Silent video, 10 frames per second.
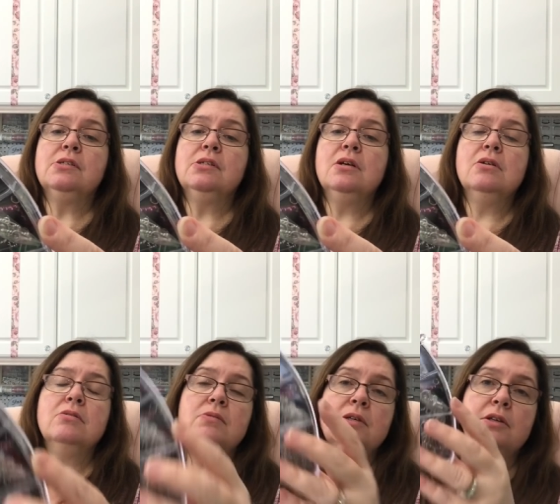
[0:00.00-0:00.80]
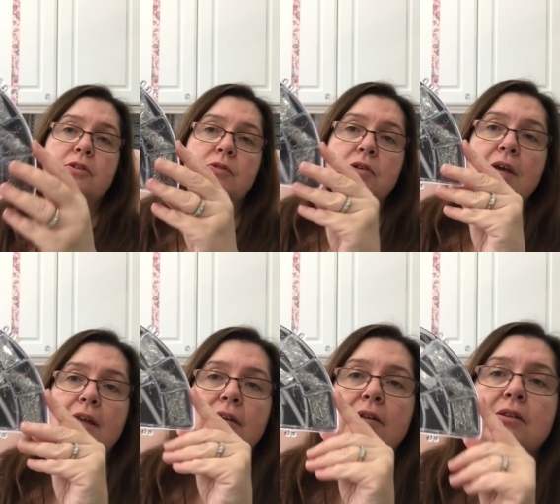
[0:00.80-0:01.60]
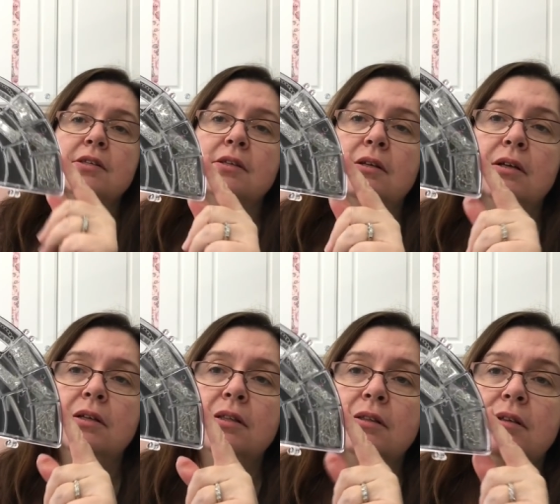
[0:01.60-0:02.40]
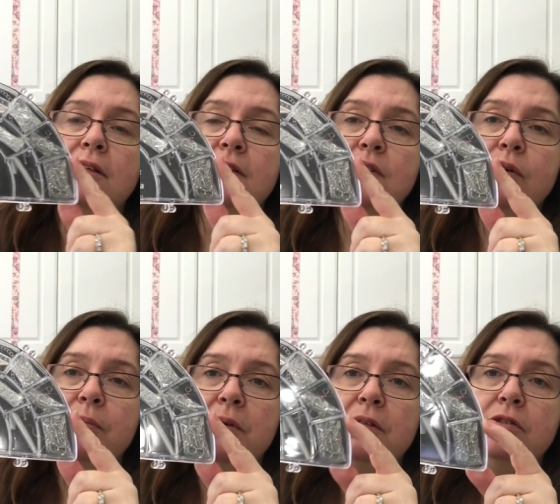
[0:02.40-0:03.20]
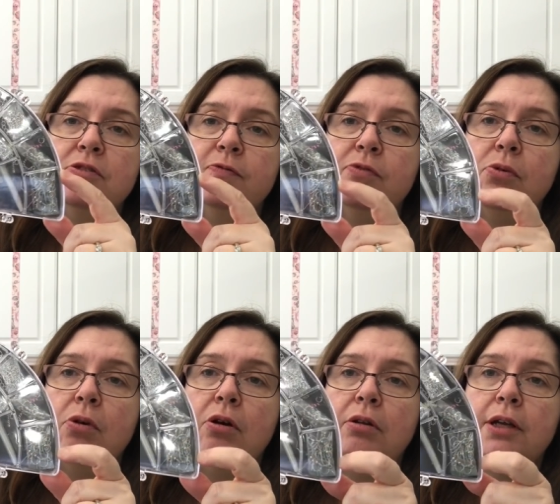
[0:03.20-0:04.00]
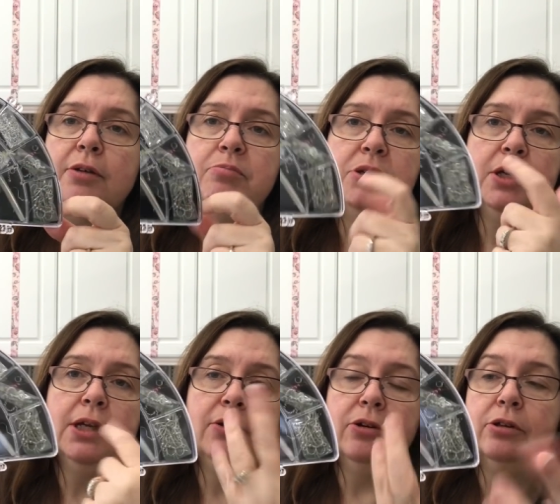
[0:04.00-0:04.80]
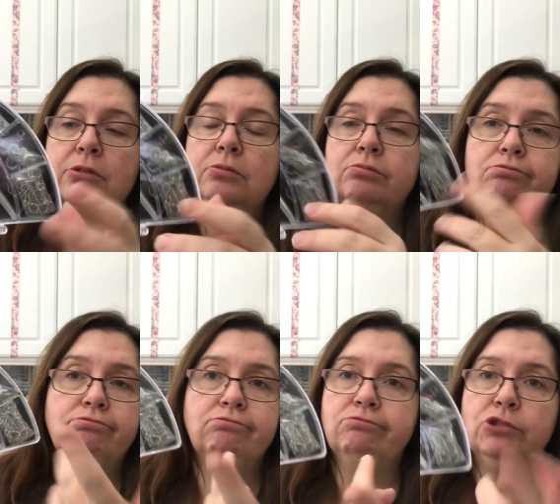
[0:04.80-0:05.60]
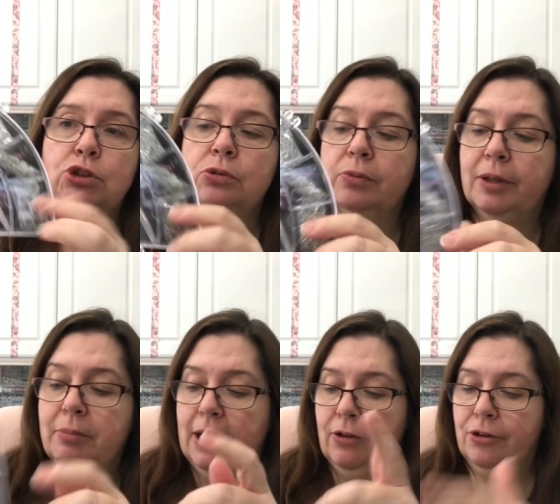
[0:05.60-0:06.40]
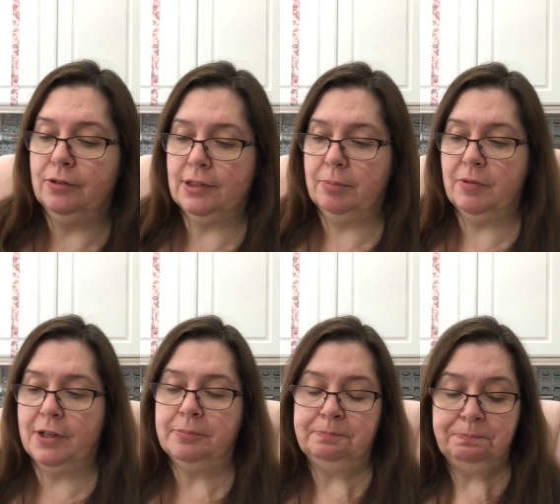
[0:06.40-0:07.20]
So, you know, you get an, an, an assortment for like beginner jewelry maker type of thing.